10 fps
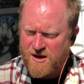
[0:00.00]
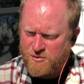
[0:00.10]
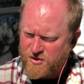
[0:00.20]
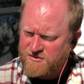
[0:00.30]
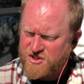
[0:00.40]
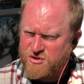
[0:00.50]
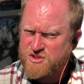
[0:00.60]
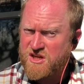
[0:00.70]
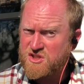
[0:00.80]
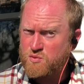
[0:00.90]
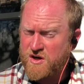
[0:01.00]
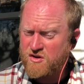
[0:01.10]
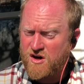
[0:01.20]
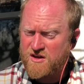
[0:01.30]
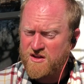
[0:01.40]
I believe tierce is 1
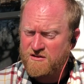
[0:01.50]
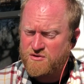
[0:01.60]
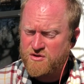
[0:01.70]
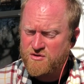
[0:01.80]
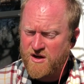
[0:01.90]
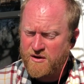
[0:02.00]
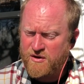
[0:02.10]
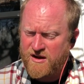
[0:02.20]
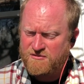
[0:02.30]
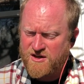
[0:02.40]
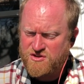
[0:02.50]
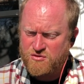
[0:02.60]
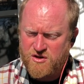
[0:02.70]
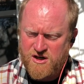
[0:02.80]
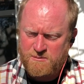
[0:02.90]
o'clock in the afternoon. I would have to actually
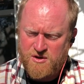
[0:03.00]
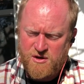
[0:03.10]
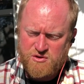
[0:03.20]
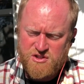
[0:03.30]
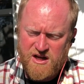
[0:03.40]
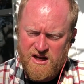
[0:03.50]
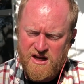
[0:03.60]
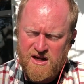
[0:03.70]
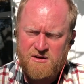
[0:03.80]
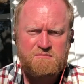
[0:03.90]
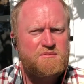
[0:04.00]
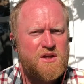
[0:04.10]
look it up in the notes. And